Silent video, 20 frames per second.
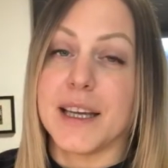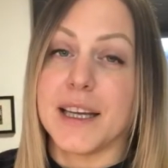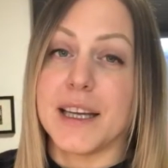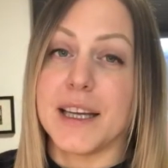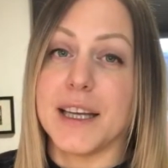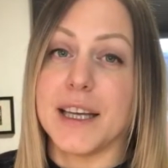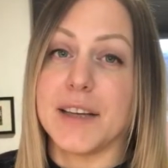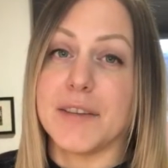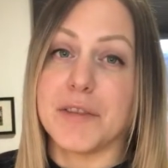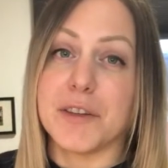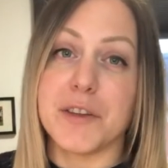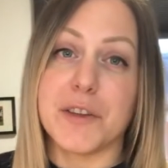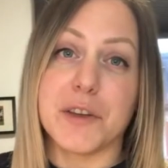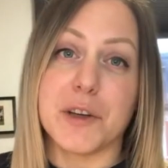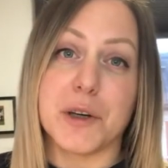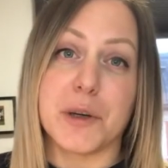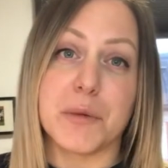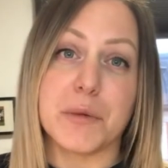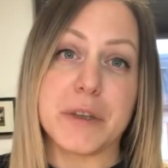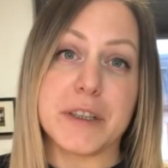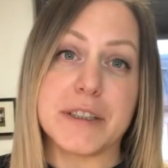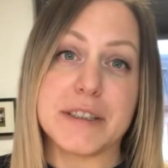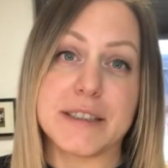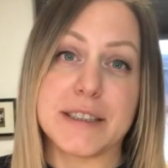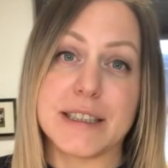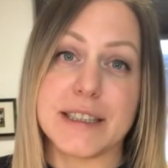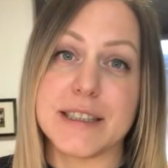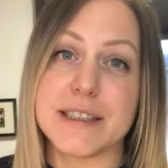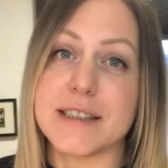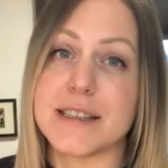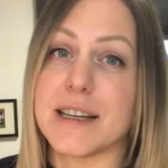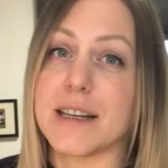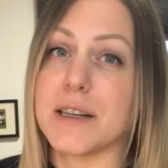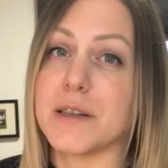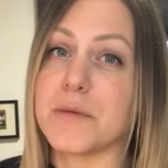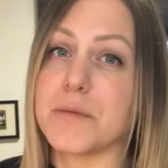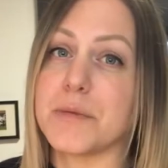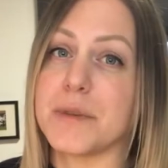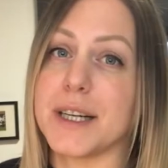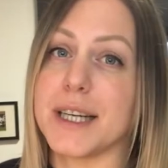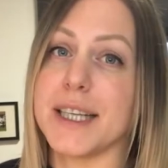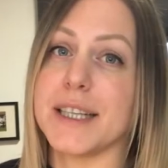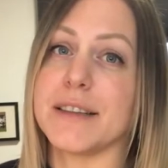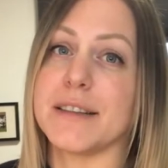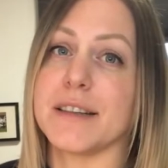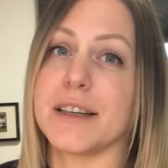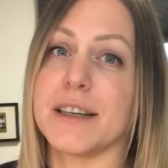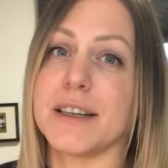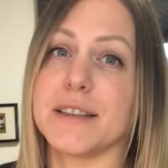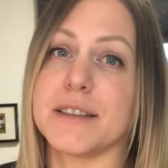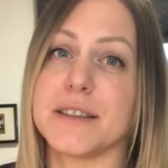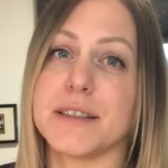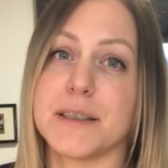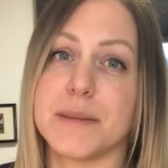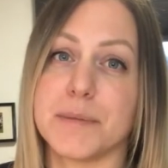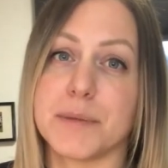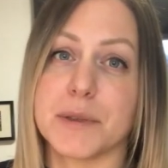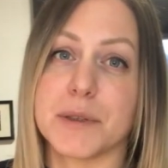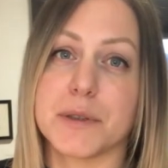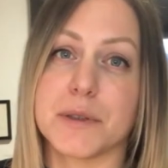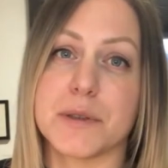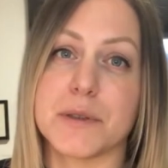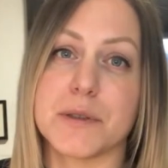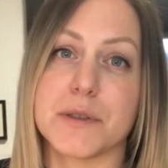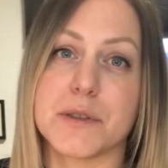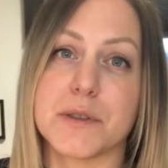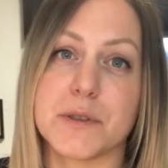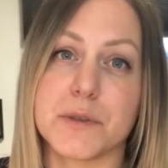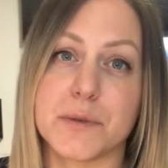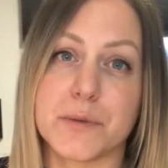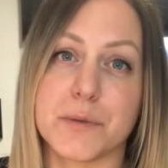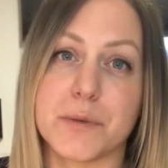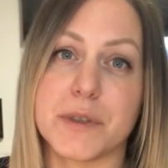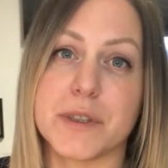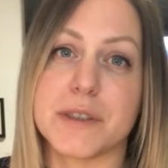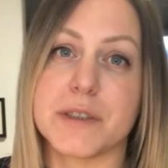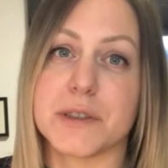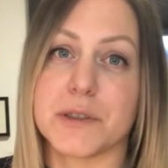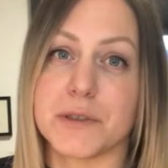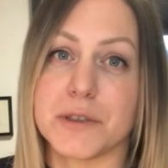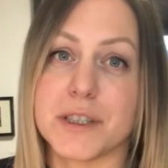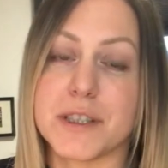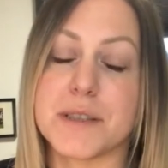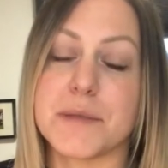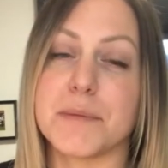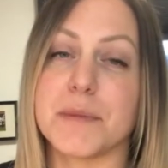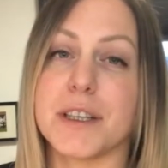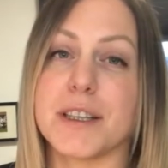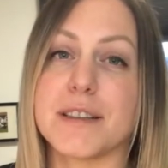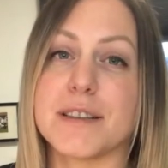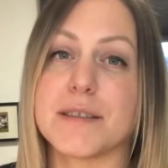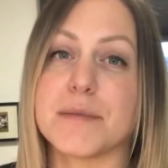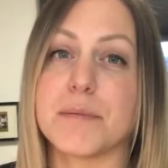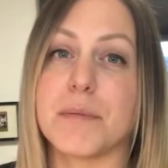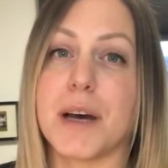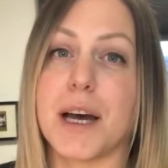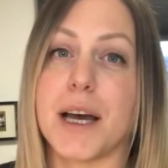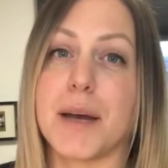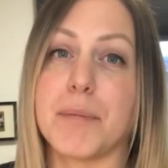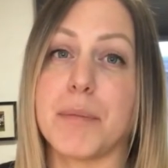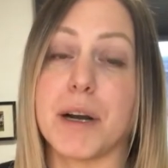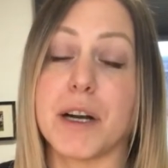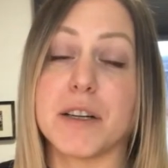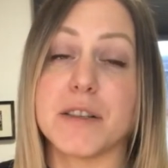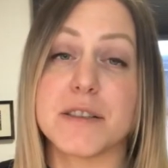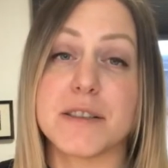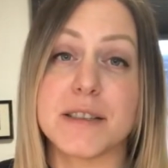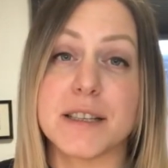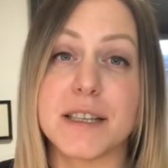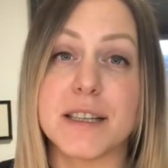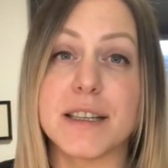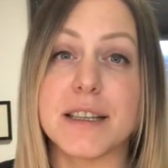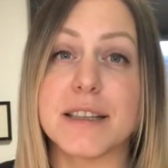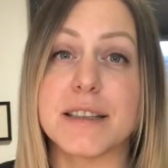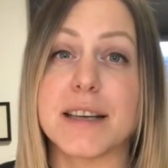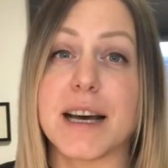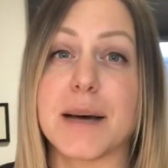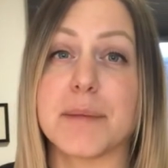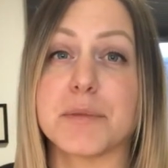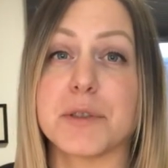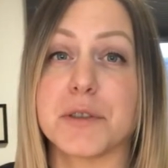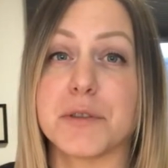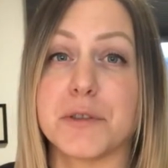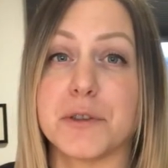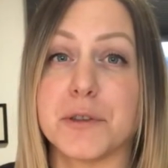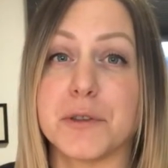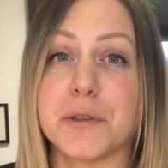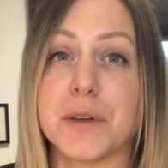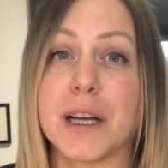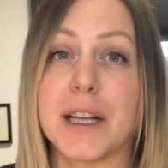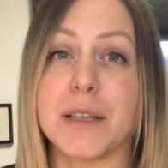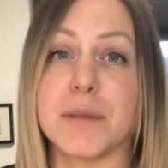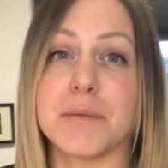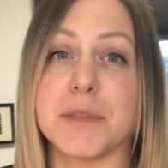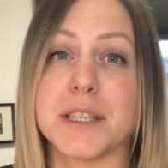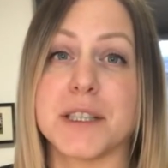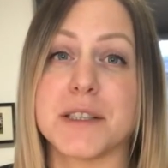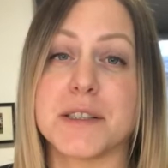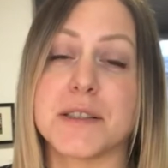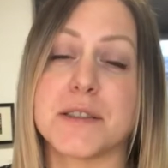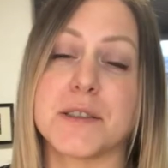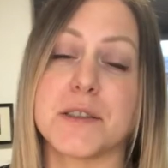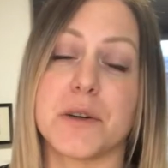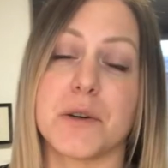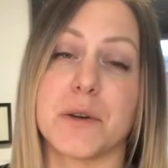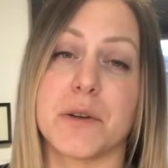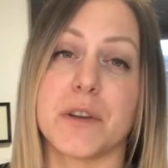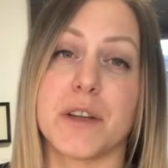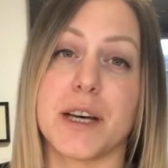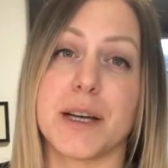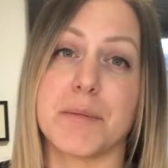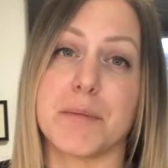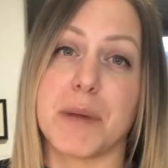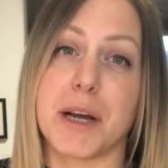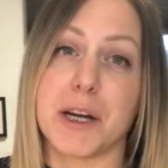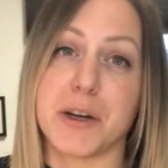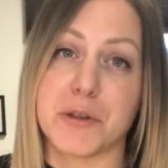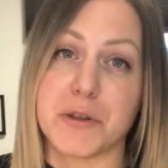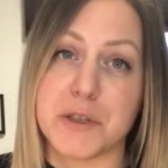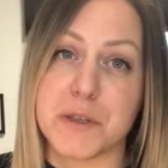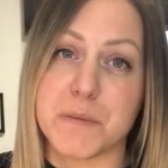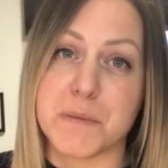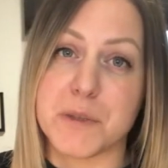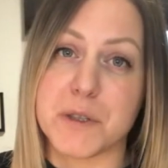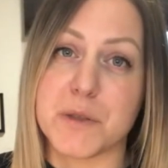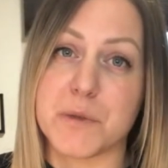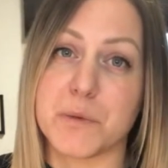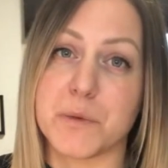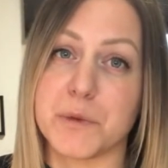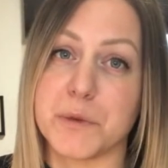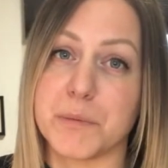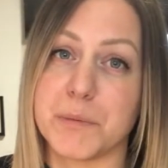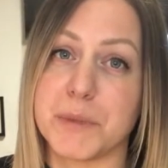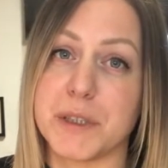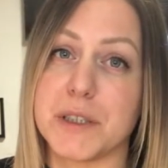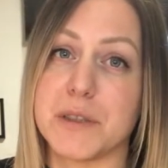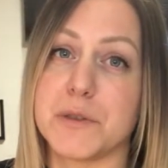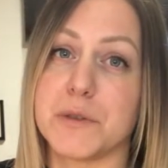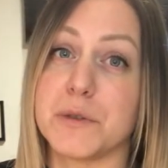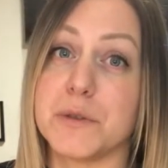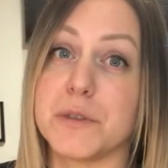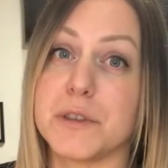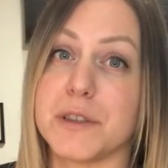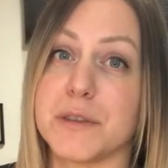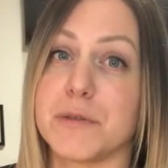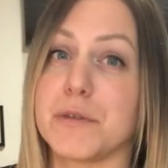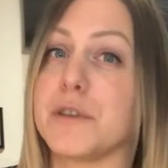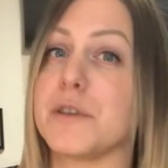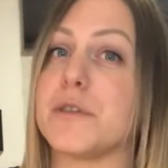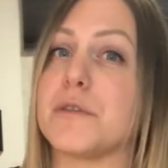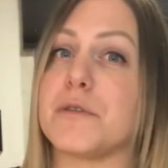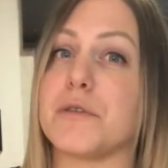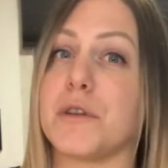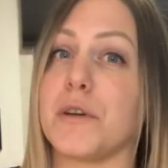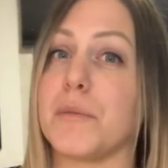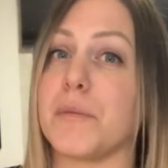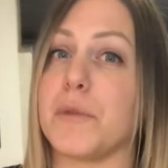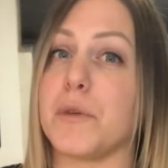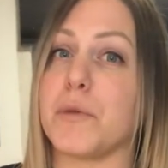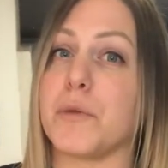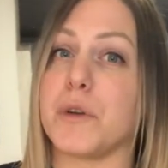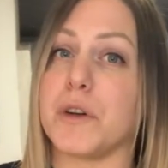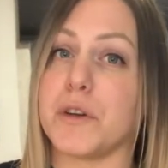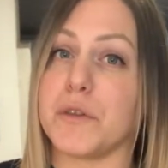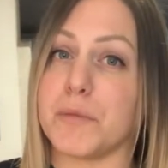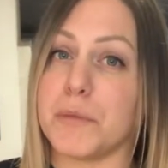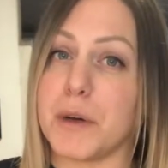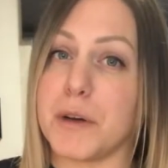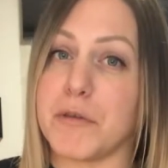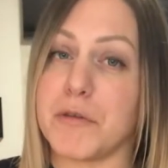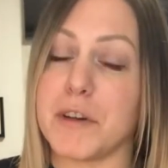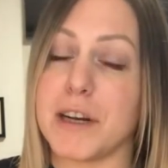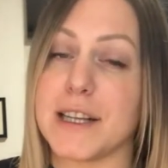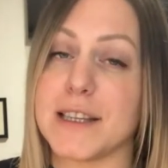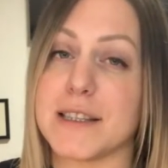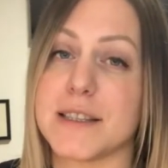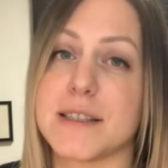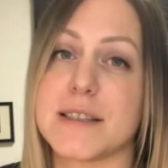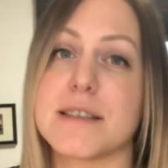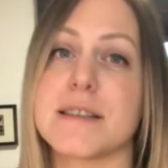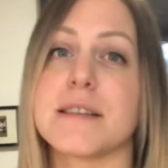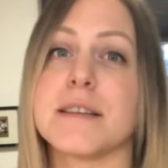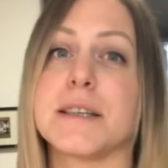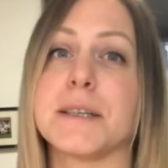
Even though we didn't celebrate a typical Swiss Christmas, my parents did adapt a few elements so that my Christmas wouldn't be too different from the one of my friends.